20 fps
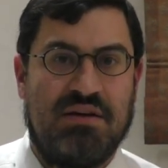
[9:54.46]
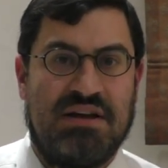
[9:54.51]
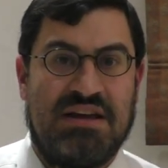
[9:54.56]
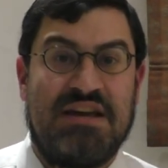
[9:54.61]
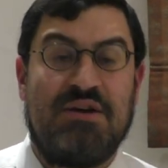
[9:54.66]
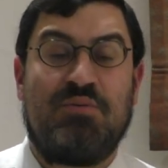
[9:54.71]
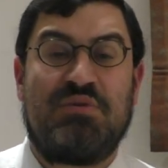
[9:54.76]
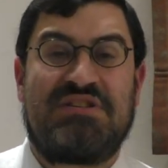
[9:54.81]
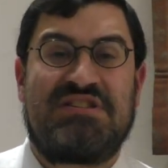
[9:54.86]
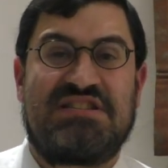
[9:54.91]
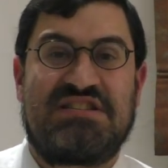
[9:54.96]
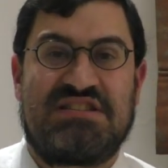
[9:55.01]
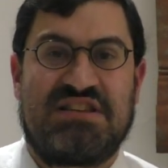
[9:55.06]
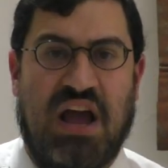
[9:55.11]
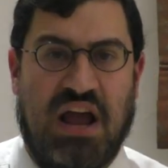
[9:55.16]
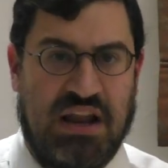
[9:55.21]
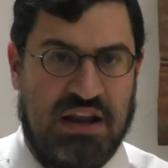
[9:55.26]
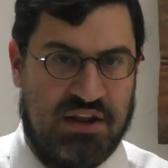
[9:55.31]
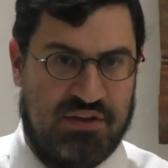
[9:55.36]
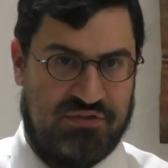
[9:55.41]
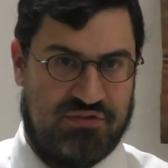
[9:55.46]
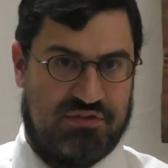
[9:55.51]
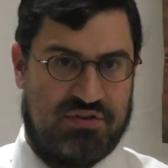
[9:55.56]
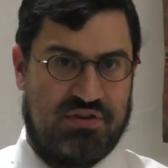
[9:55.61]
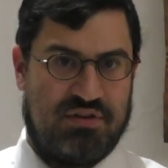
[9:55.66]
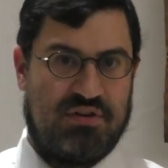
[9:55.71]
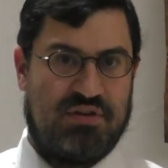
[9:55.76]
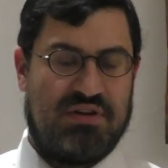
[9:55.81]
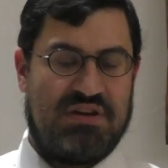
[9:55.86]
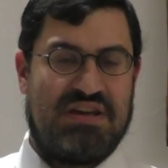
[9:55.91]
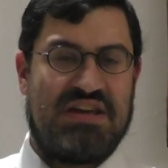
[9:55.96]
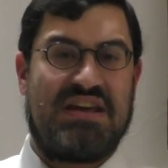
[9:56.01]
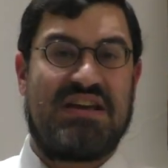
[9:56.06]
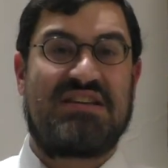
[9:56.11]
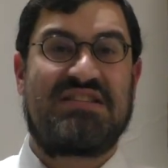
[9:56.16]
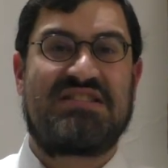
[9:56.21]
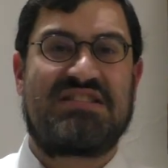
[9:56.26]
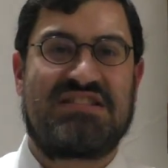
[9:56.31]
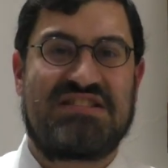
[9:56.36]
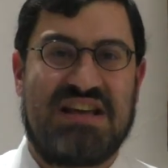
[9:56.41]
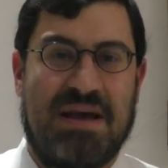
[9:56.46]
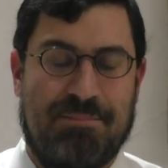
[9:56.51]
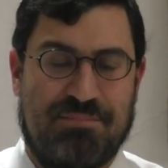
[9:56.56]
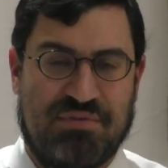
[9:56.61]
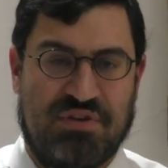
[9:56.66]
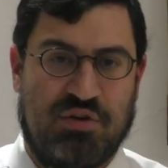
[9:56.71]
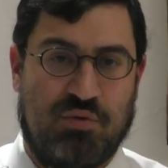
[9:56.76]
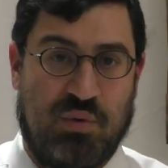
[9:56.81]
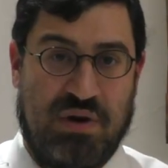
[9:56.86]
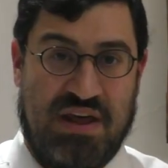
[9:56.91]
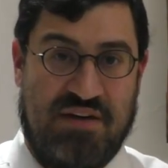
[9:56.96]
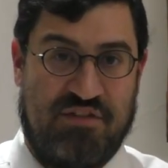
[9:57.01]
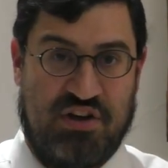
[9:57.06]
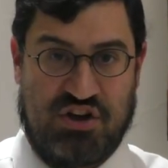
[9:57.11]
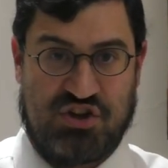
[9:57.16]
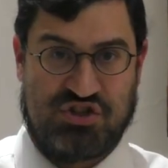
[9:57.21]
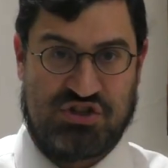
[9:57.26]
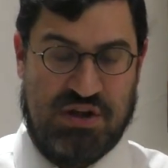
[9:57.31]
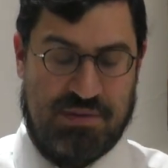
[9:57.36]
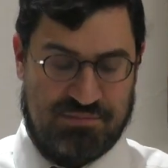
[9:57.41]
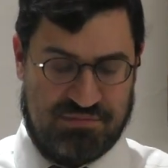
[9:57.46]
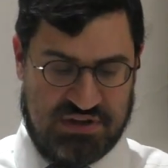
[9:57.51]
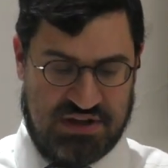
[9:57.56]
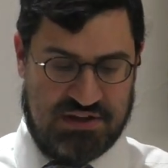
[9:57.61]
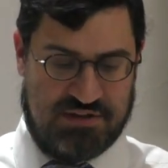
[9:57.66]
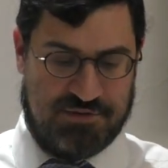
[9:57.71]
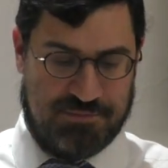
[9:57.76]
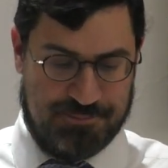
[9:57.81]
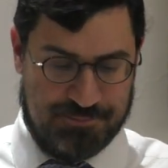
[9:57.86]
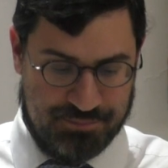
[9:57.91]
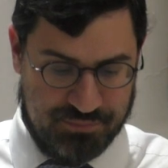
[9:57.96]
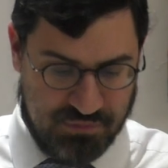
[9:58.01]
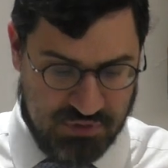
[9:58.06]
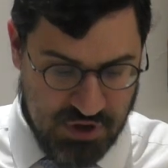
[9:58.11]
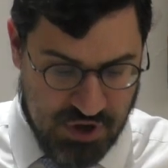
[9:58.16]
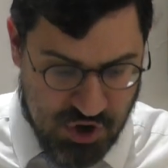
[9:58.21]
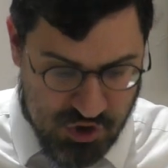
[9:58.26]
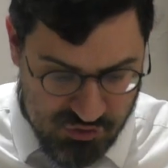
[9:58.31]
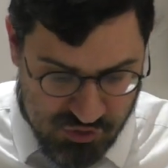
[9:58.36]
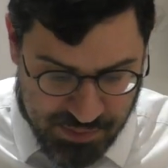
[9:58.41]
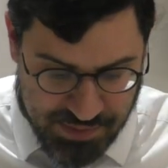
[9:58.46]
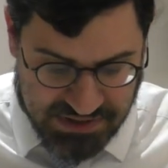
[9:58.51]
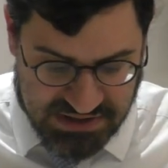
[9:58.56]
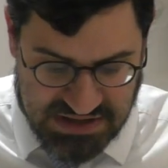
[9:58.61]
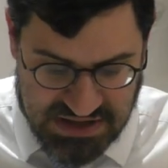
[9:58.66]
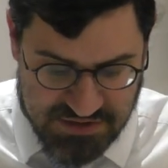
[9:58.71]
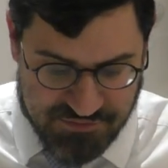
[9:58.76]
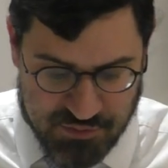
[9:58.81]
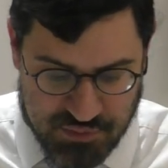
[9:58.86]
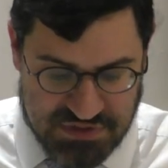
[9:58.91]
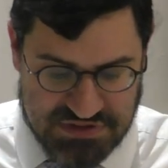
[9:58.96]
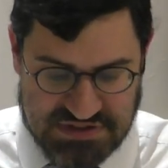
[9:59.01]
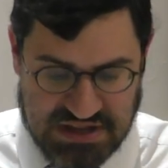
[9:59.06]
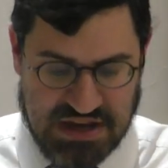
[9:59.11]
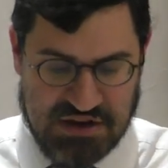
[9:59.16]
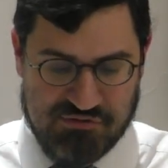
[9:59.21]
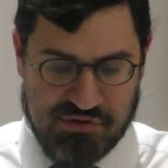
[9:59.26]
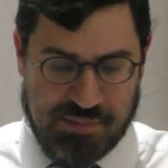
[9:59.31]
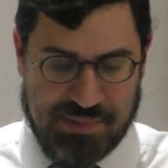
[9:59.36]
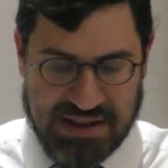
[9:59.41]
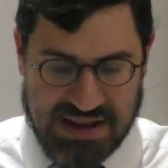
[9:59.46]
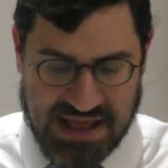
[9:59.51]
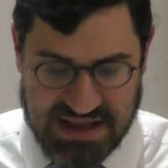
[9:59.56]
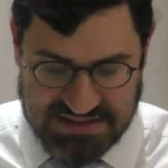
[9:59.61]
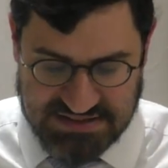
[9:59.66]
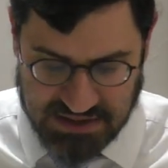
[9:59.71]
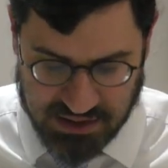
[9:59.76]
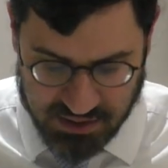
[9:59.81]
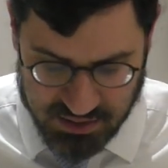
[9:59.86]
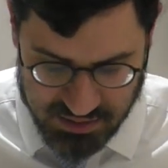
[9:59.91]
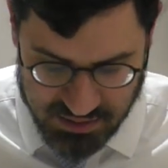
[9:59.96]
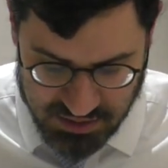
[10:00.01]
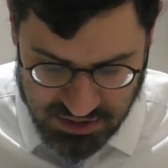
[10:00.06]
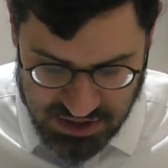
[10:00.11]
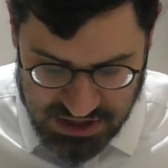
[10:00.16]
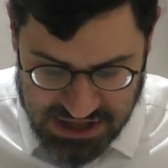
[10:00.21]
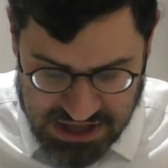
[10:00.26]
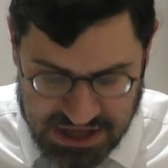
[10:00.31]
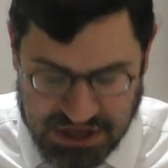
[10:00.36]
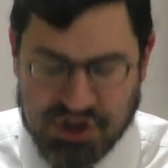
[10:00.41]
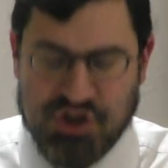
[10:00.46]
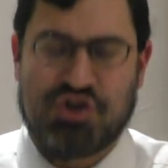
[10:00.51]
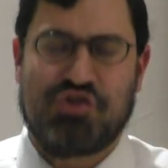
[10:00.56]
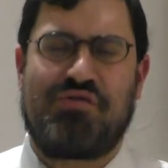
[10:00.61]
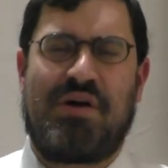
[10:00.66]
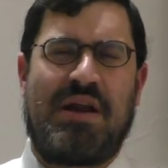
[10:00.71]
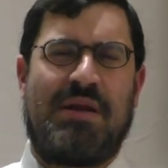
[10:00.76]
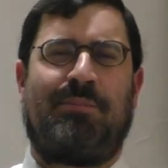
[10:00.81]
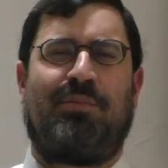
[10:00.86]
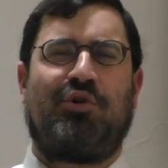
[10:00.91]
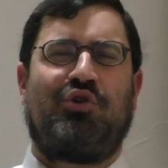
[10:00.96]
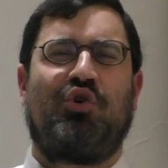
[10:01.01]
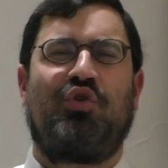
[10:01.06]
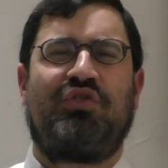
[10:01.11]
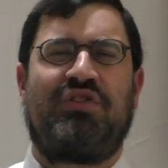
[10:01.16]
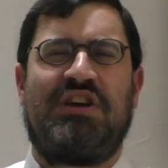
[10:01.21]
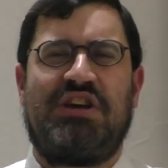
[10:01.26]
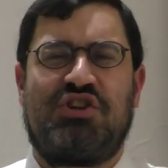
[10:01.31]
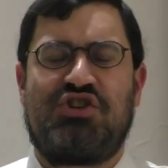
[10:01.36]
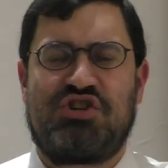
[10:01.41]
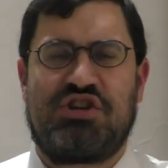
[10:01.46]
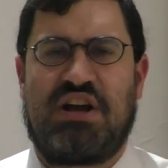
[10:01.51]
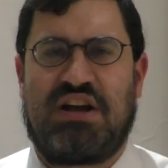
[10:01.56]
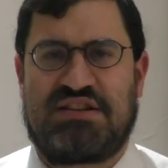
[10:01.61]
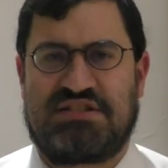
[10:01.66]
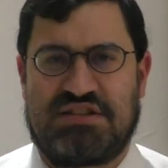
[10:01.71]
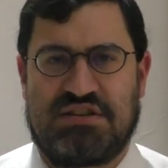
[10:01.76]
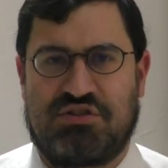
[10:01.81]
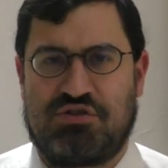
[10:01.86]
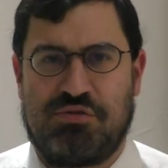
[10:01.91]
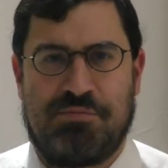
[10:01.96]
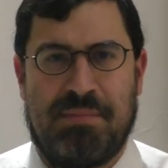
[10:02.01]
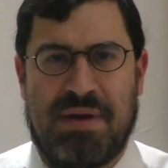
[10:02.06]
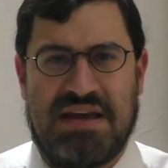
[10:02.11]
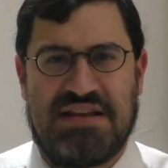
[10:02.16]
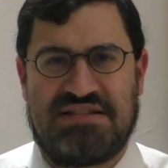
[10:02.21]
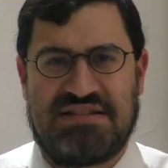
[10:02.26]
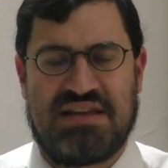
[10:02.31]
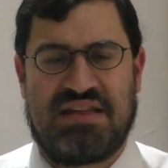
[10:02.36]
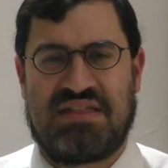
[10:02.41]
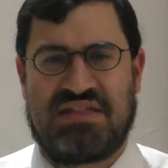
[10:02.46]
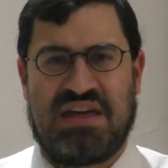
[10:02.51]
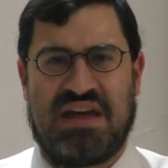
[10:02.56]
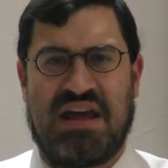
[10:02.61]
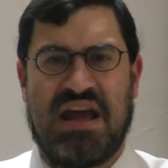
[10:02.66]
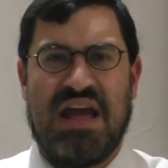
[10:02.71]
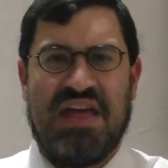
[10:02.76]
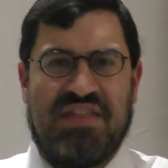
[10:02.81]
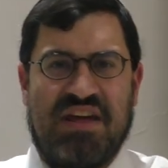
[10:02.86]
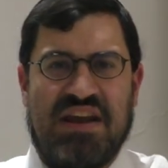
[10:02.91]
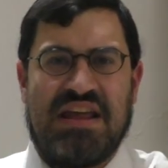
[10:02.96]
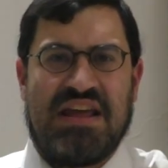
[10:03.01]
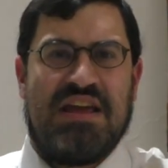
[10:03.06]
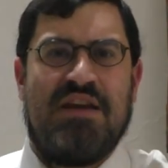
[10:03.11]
He was silent. He accepted whatever Hashem did. Rabbi Akiva was telling Rabbi Eliezer, incredible. You're teaching us the amazing thing that